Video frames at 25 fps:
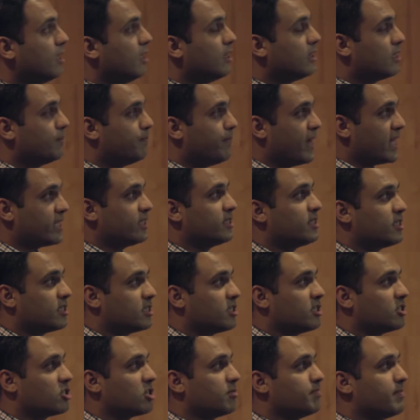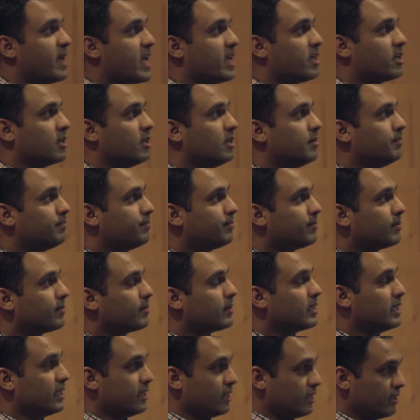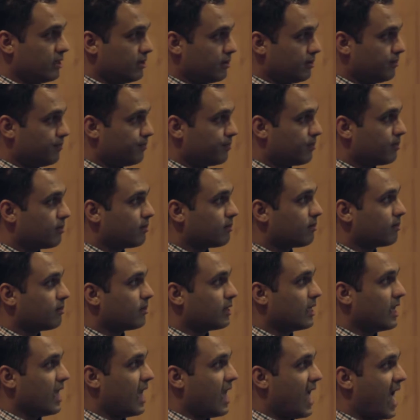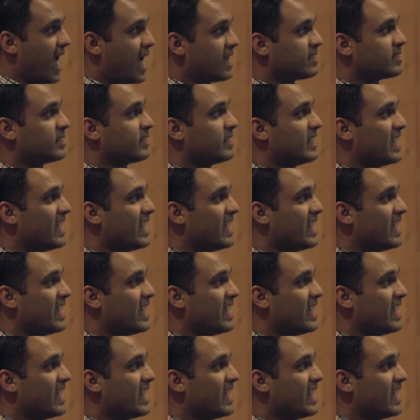The better decision maker has at